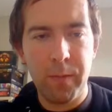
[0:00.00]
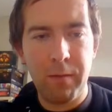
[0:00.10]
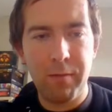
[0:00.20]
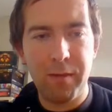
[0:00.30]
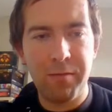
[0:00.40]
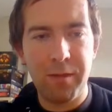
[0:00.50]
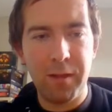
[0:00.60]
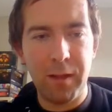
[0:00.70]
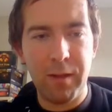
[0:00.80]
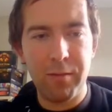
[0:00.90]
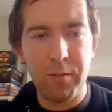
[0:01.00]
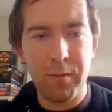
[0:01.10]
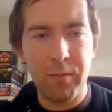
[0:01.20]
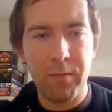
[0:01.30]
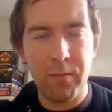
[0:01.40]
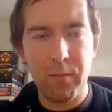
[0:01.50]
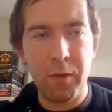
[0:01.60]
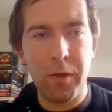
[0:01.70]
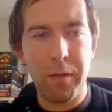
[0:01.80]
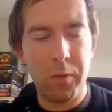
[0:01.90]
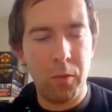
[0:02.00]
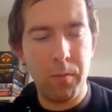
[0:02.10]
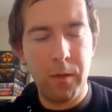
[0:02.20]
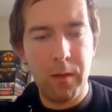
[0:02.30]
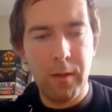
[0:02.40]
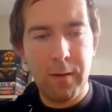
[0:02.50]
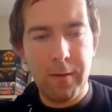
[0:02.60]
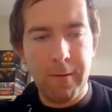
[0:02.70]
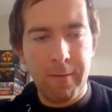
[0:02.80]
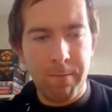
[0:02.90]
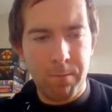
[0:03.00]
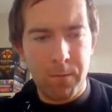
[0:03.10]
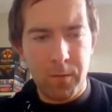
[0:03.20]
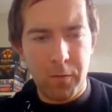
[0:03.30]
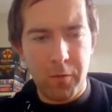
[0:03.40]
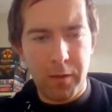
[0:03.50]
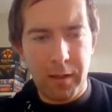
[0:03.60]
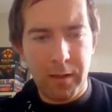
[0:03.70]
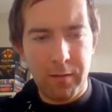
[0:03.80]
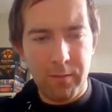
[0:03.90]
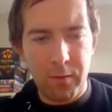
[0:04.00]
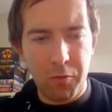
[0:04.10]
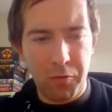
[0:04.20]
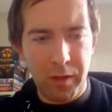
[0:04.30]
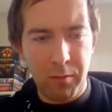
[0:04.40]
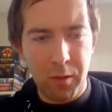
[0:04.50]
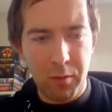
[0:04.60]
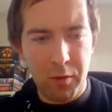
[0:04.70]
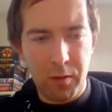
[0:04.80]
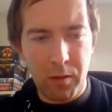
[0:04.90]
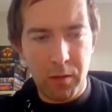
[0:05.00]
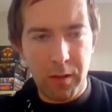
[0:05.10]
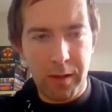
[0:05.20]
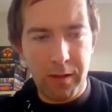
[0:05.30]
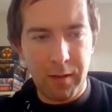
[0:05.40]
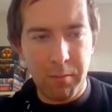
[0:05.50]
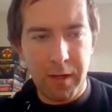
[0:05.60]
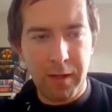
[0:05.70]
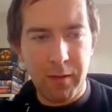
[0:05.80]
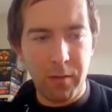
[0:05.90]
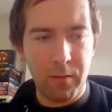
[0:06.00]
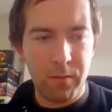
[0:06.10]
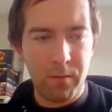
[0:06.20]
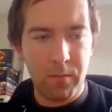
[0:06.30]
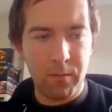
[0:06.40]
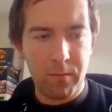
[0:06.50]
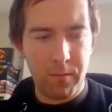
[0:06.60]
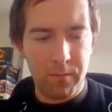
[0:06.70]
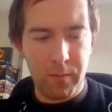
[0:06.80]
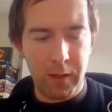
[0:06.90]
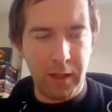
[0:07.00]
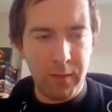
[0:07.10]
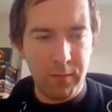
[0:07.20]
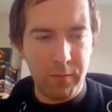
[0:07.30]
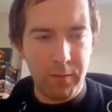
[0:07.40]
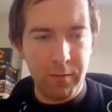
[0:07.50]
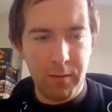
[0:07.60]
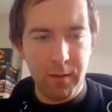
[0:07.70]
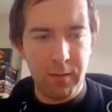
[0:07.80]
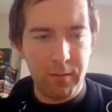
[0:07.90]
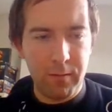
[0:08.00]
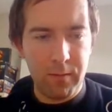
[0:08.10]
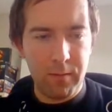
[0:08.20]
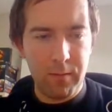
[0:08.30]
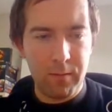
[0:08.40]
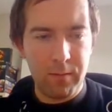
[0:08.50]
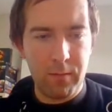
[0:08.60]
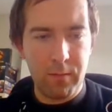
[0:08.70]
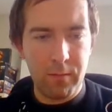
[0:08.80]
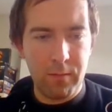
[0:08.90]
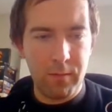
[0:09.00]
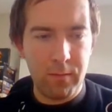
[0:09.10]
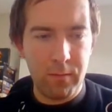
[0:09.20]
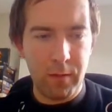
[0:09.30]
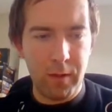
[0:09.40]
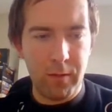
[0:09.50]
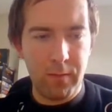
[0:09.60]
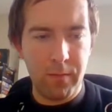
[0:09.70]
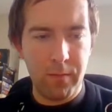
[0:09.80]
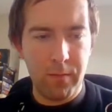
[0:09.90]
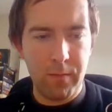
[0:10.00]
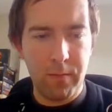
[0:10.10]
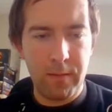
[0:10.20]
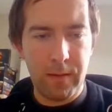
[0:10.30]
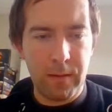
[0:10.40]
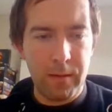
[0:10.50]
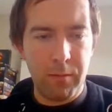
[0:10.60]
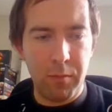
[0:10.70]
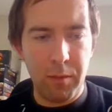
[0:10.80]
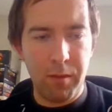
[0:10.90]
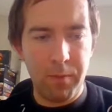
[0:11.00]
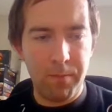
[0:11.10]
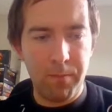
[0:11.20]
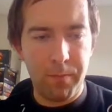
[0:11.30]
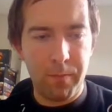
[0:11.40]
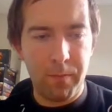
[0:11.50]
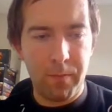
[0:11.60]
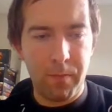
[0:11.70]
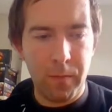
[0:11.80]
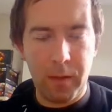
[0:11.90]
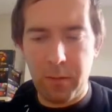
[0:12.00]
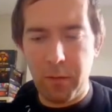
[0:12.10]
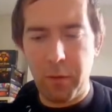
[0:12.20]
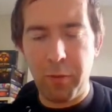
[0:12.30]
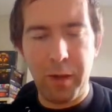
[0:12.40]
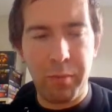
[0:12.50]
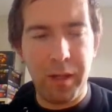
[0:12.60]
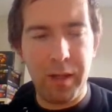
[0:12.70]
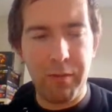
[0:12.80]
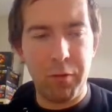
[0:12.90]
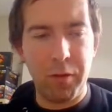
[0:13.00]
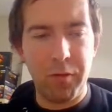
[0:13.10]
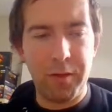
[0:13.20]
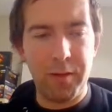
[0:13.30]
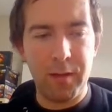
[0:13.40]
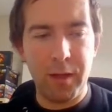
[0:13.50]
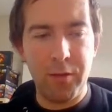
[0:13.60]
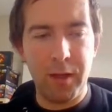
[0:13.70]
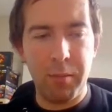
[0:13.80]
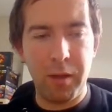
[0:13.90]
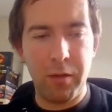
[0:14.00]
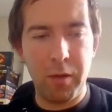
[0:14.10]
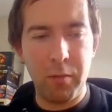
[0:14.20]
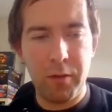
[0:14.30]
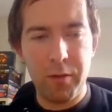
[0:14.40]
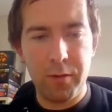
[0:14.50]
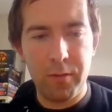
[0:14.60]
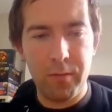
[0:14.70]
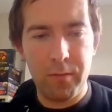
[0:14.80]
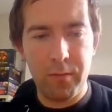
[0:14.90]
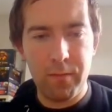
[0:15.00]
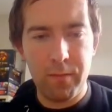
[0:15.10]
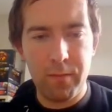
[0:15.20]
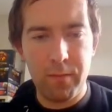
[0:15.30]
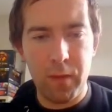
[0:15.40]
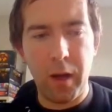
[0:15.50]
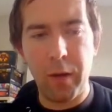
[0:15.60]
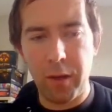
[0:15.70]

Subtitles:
50, 11, yeah, okay, cool. Currently, the random numbers look like they might not hit 50. Yeah. Maybe a quick peek. If you increase the size, you get bigger numbers. Yeah, okay,